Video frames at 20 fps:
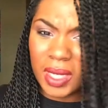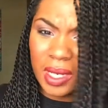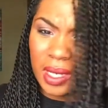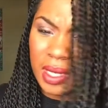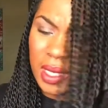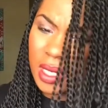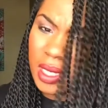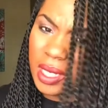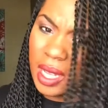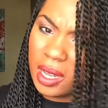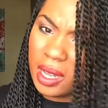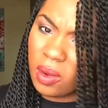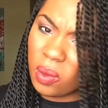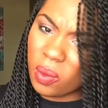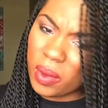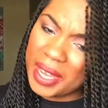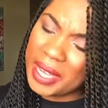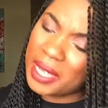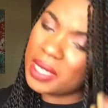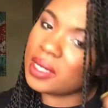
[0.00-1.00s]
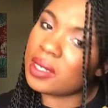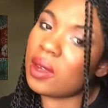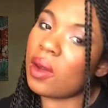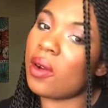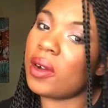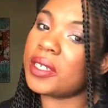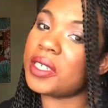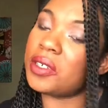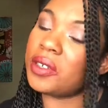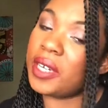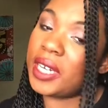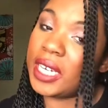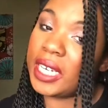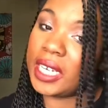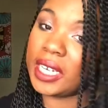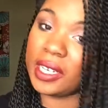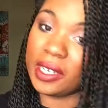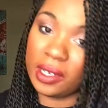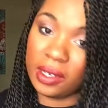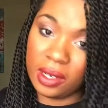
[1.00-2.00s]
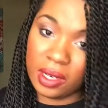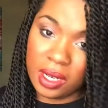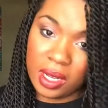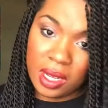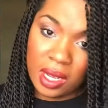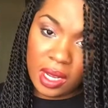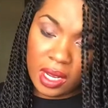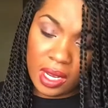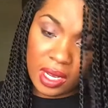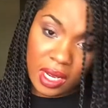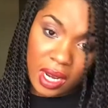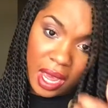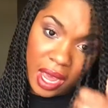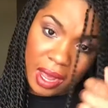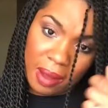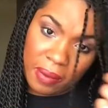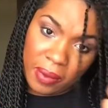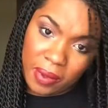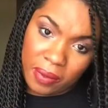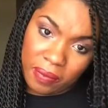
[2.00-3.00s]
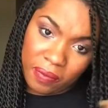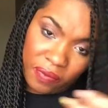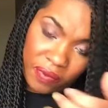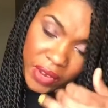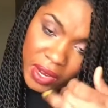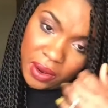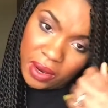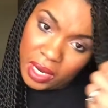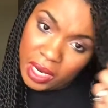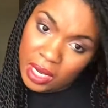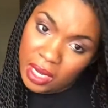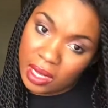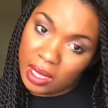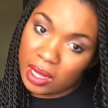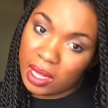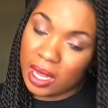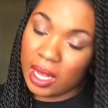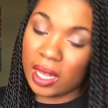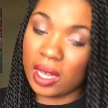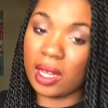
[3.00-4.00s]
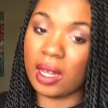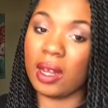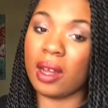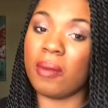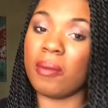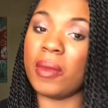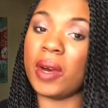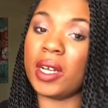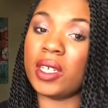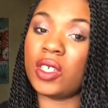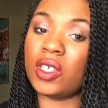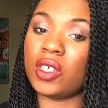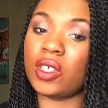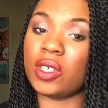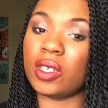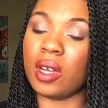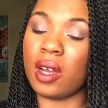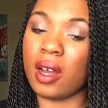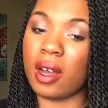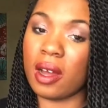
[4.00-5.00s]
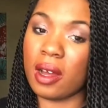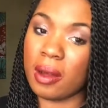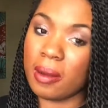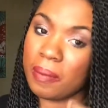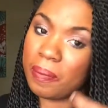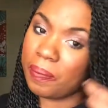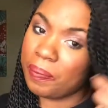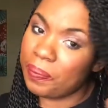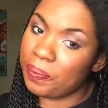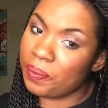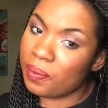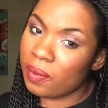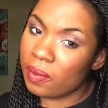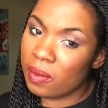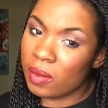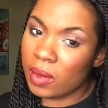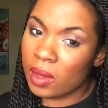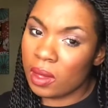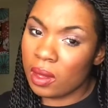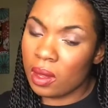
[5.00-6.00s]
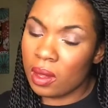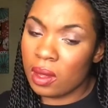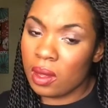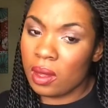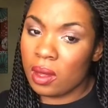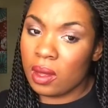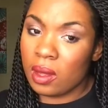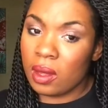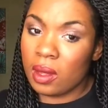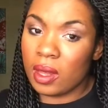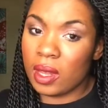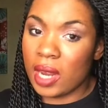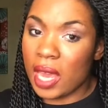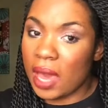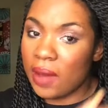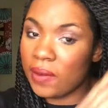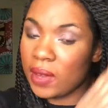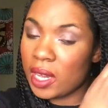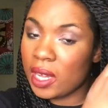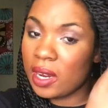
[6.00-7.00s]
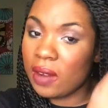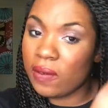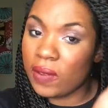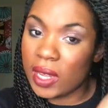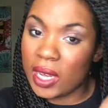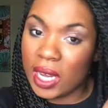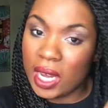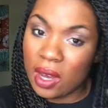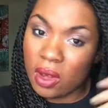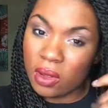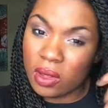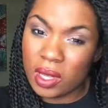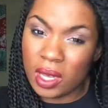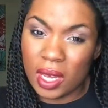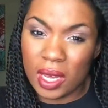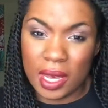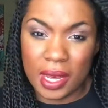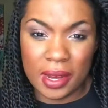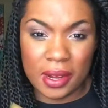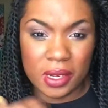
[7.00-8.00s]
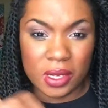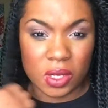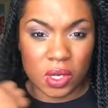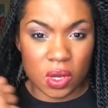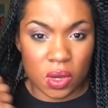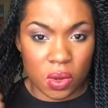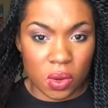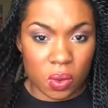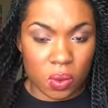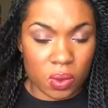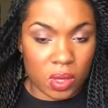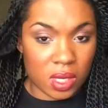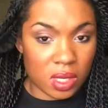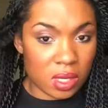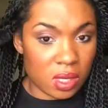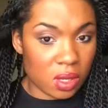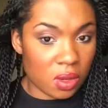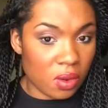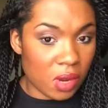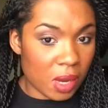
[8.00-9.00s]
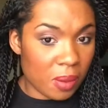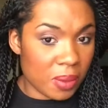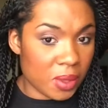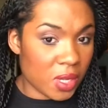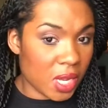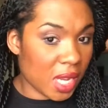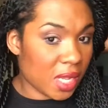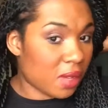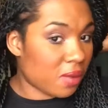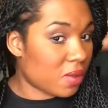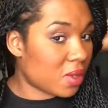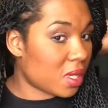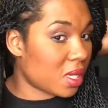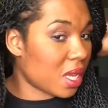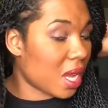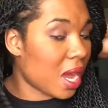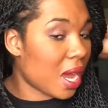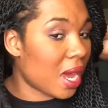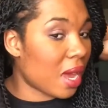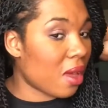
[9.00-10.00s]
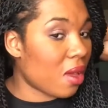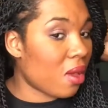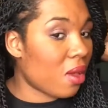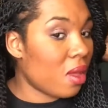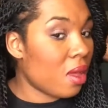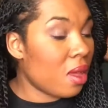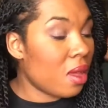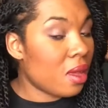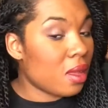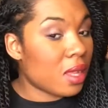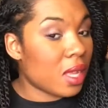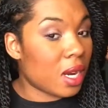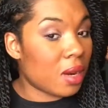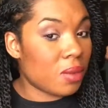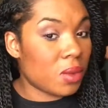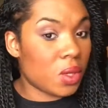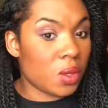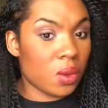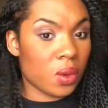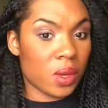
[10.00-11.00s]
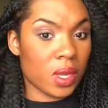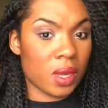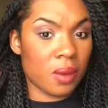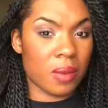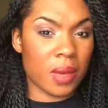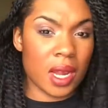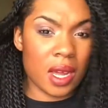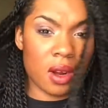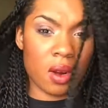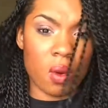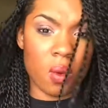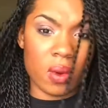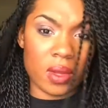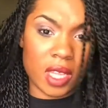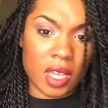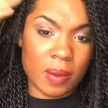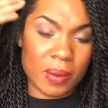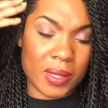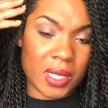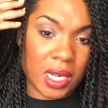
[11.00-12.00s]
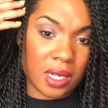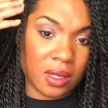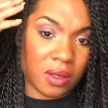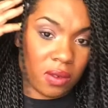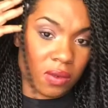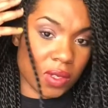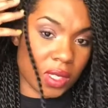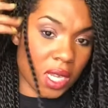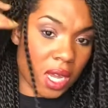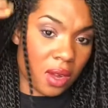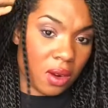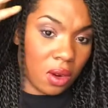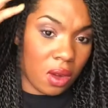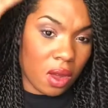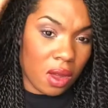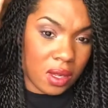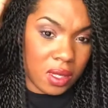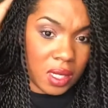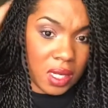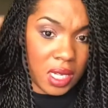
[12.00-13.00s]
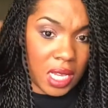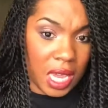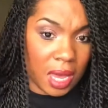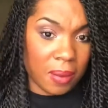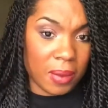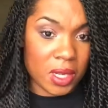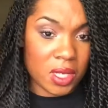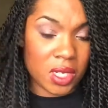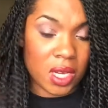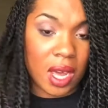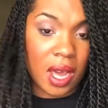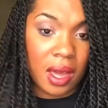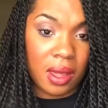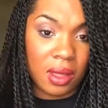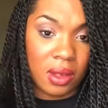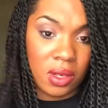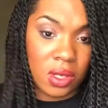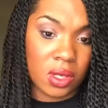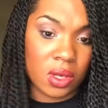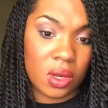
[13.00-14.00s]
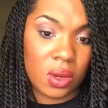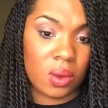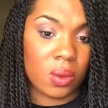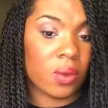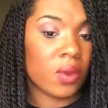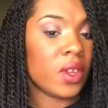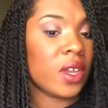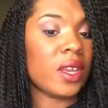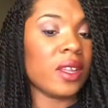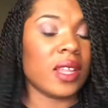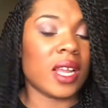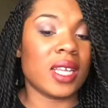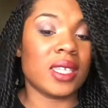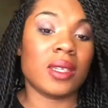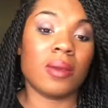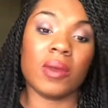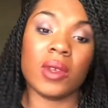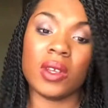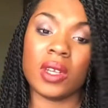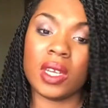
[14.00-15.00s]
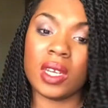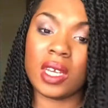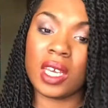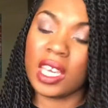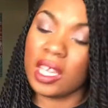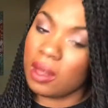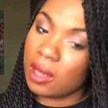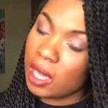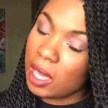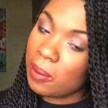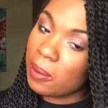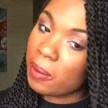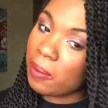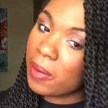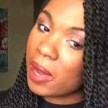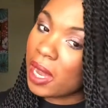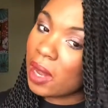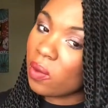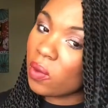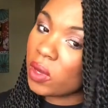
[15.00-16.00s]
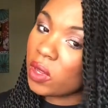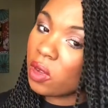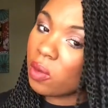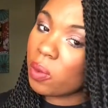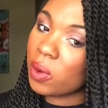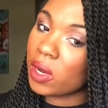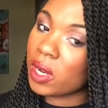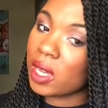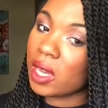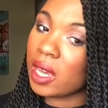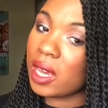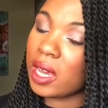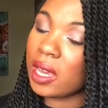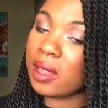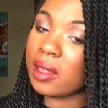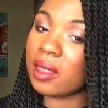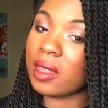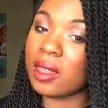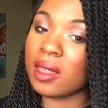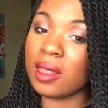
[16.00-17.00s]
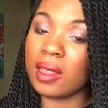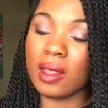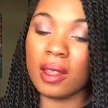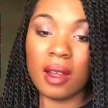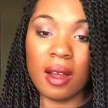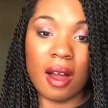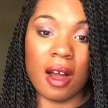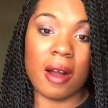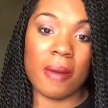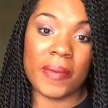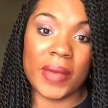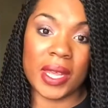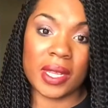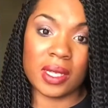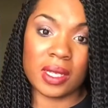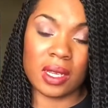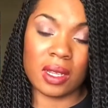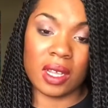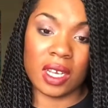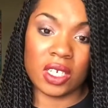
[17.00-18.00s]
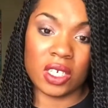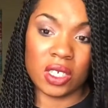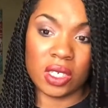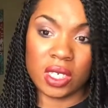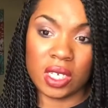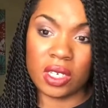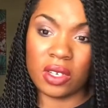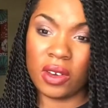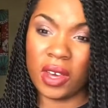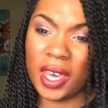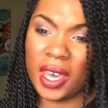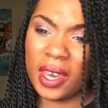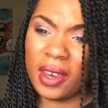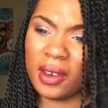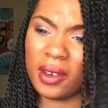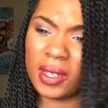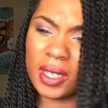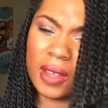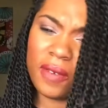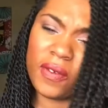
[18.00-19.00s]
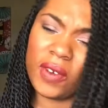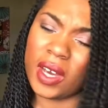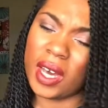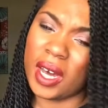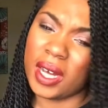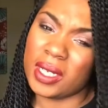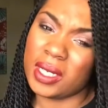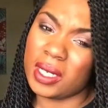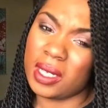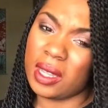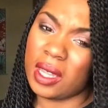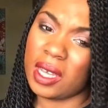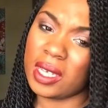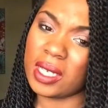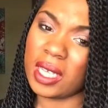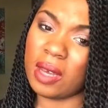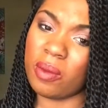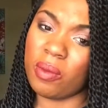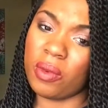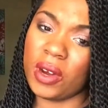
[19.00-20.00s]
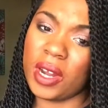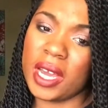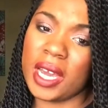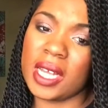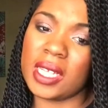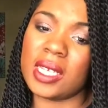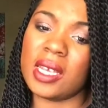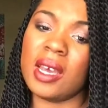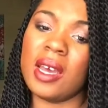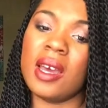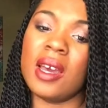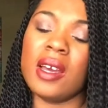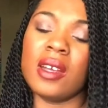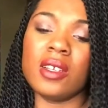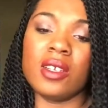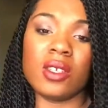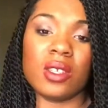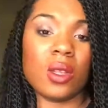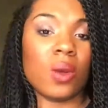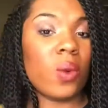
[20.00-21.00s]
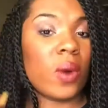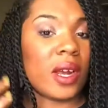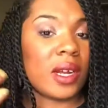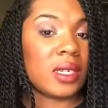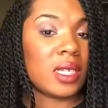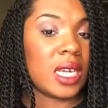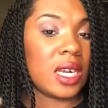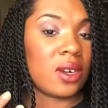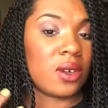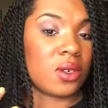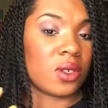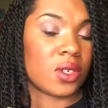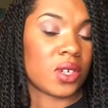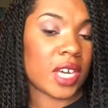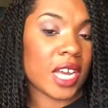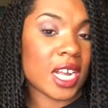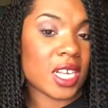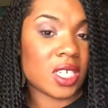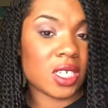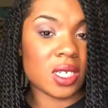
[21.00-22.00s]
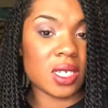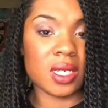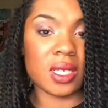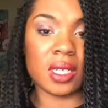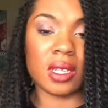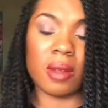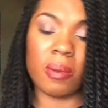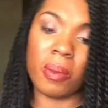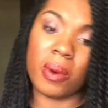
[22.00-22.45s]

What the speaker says: it just kind of weighs on your hair, and I'm very like much an advocate of like healthy hair. So this is a great protective style that I'm doing, but I don't want that protective style to cause damage either. So that's something you need to keep in mind when you're putting in installations in your hair and different kinds of things like braids, just the wear and tear on your edges and the